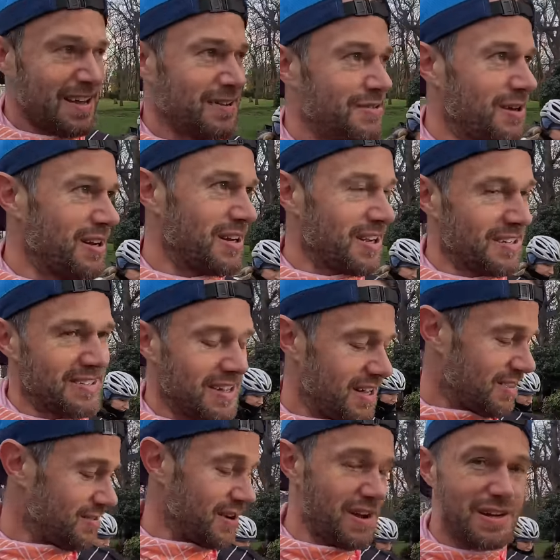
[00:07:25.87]
quite nice there,
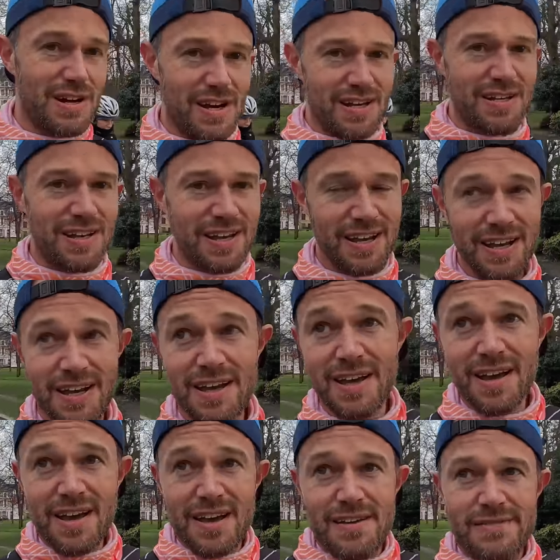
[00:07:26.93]
3:09
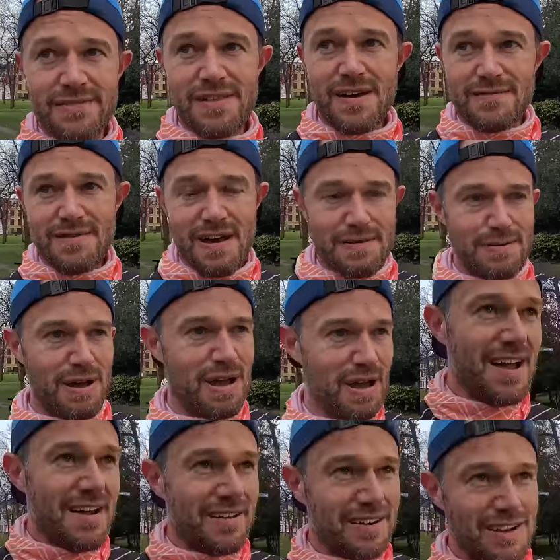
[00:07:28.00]
for that rep.
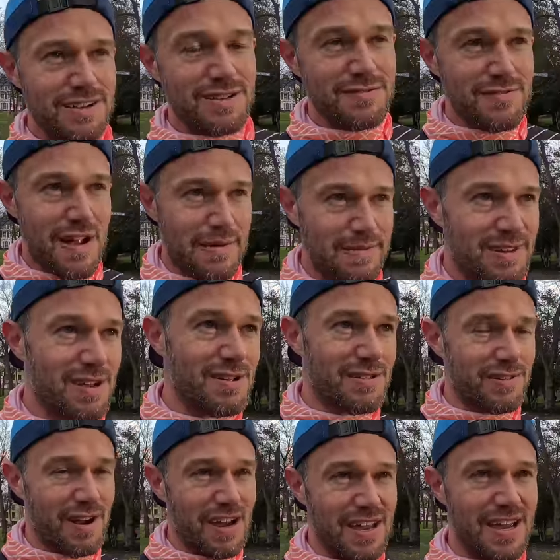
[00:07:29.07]
We're gonna do reps 2,
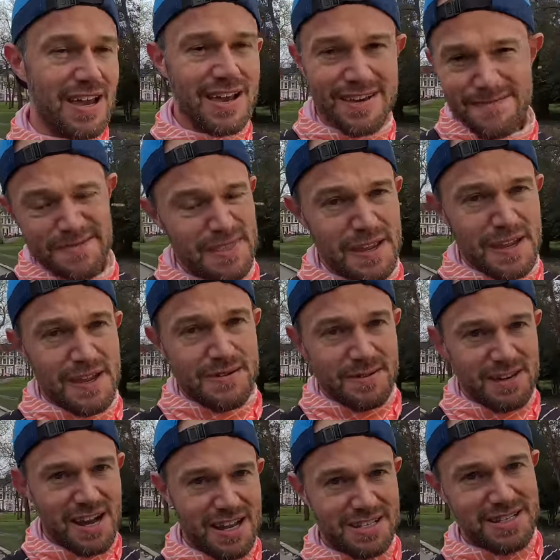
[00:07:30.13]
3, and we'll
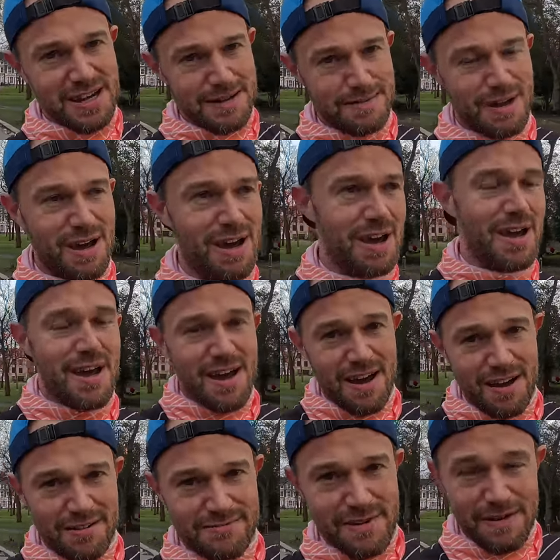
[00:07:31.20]
catch up
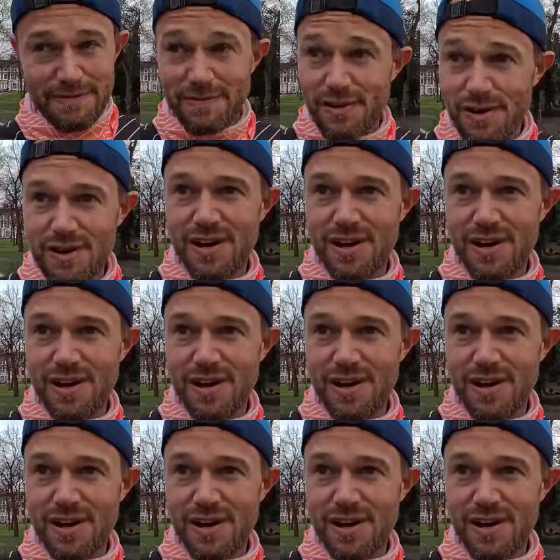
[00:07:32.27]
on rep 4. Here